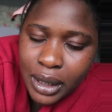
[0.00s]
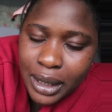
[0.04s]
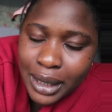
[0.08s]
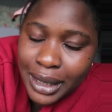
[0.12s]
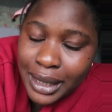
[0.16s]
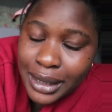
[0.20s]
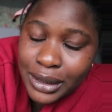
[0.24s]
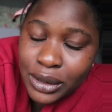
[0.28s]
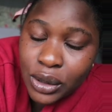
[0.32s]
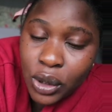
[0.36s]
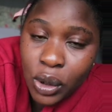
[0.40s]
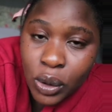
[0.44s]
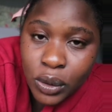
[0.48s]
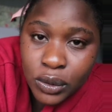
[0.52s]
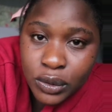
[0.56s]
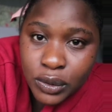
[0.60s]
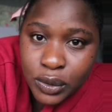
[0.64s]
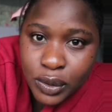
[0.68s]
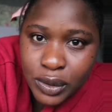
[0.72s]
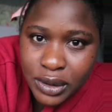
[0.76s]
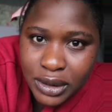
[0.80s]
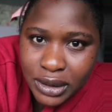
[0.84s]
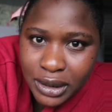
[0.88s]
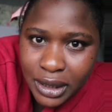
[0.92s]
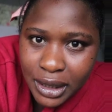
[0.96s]
cannot
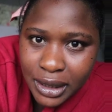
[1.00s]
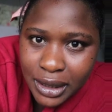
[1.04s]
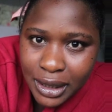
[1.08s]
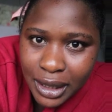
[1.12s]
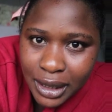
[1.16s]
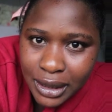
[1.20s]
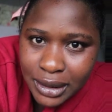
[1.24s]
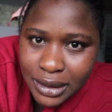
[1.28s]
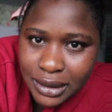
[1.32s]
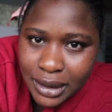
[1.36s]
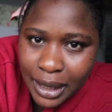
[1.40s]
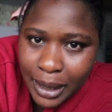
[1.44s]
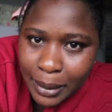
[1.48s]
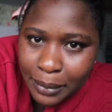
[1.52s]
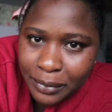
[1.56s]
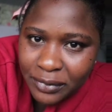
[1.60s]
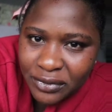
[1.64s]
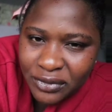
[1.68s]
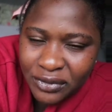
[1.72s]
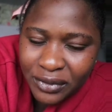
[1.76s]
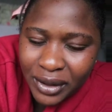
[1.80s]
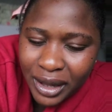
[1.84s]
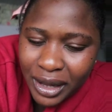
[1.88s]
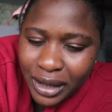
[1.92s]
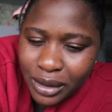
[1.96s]
also say that I'm
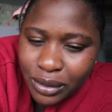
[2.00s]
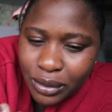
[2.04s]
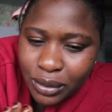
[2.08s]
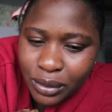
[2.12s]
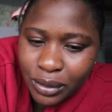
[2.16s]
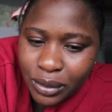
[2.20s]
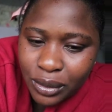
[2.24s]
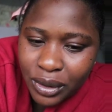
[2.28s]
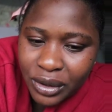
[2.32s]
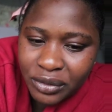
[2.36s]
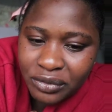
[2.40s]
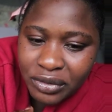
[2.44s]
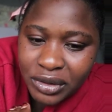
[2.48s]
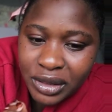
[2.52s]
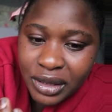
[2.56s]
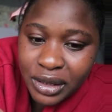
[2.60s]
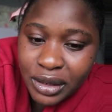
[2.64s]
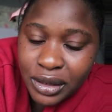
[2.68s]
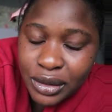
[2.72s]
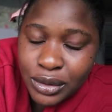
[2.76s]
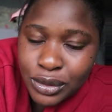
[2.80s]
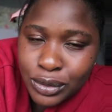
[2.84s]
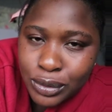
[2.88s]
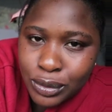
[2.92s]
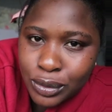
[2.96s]
fine or
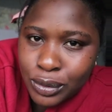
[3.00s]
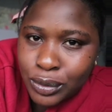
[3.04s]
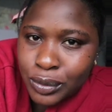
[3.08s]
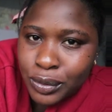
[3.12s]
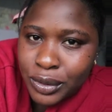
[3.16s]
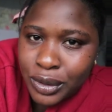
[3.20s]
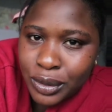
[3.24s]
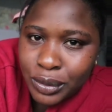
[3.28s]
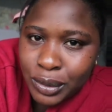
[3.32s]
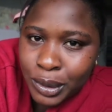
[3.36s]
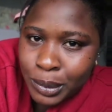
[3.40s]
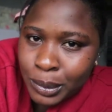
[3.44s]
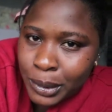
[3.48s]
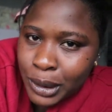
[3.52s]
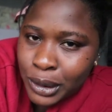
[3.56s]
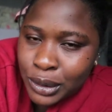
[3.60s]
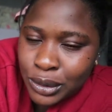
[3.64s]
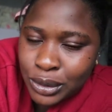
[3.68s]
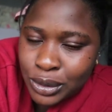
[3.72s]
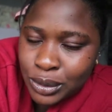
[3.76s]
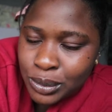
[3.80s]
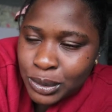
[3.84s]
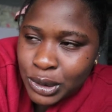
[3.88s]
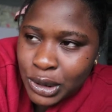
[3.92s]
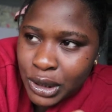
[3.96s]
everything is cool with the way my
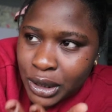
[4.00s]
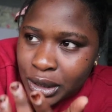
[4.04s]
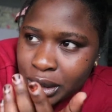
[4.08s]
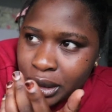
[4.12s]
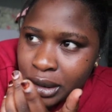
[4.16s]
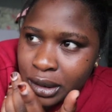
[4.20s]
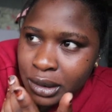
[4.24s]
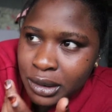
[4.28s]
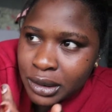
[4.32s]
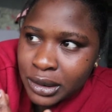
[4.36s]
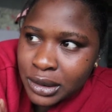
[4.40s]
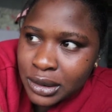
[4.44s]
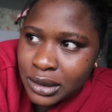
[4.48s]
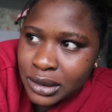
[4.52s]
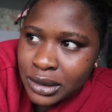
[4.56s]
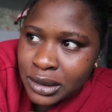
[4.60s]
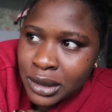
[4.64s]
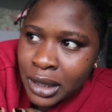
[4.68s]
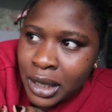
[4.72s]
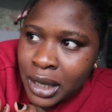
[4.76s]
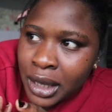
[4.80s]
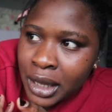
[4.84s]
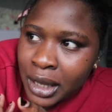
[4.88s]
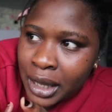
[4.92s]
YouTube channel is.